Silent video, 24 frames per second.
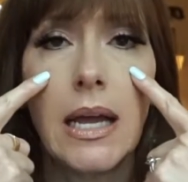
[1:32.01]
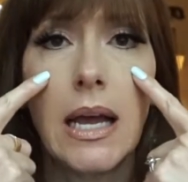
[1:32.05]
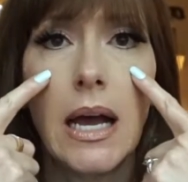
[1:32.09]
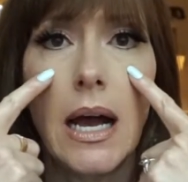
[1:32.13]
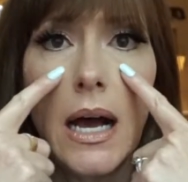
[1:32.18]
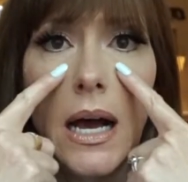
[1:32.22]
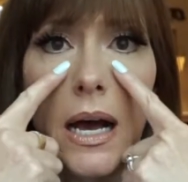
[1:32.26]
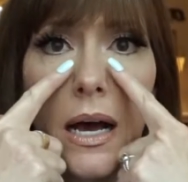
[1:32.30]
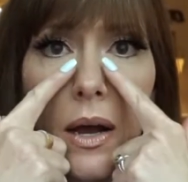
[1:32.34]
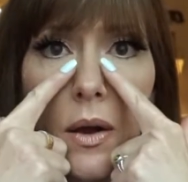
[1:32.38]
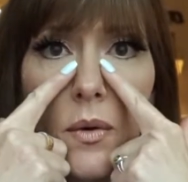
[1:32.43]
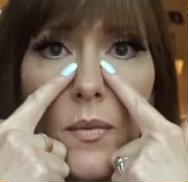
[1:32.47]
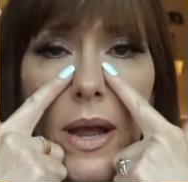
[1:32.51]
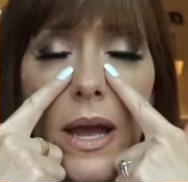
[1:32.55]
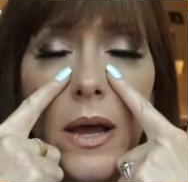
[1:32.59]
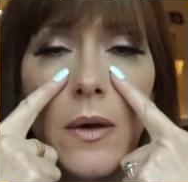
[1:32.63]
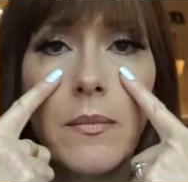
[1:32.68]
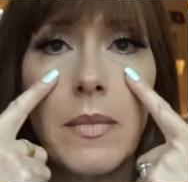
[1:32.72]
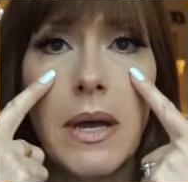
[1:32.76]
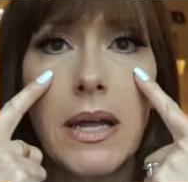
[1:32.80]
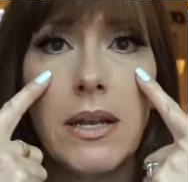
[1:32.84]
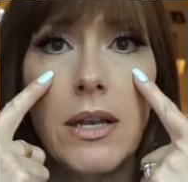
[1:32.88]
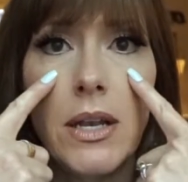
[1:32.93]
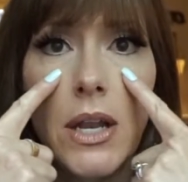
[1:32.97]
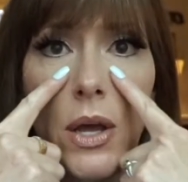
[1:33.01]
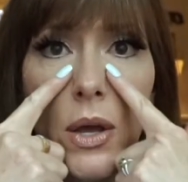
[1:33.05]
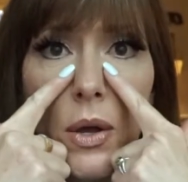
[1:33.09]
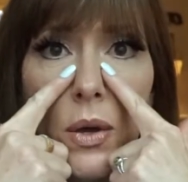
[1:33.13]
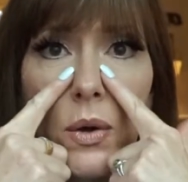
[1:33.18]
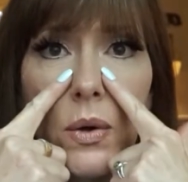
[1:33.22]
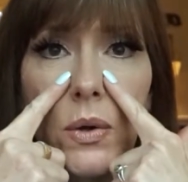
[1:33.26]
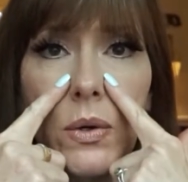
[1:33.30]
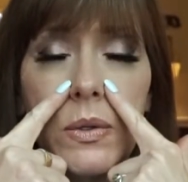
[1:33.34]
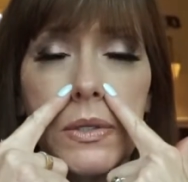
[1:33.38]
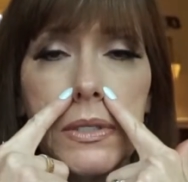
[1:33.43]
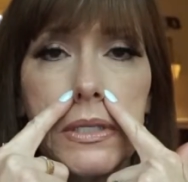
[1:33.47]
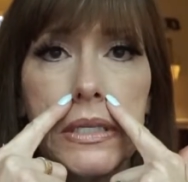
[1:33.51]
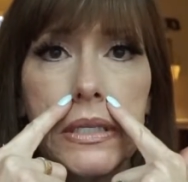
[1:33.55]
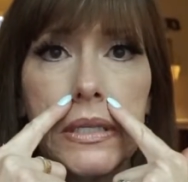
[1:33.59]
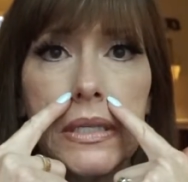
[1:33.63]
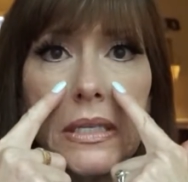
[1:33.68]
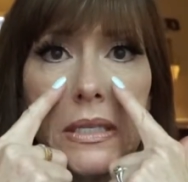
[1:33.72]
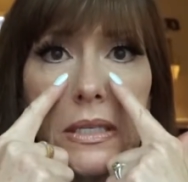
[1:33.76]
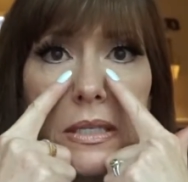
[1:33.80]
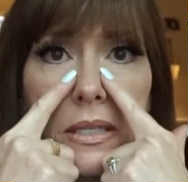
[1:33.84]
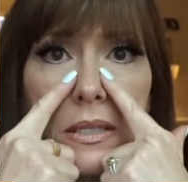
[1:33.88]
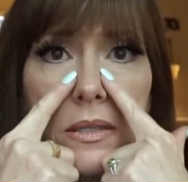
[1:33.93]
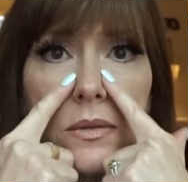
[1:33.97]
around my nose in
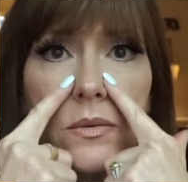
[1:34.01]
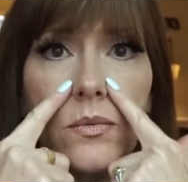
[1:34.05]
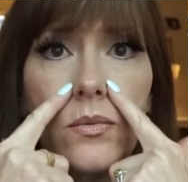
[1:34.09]
this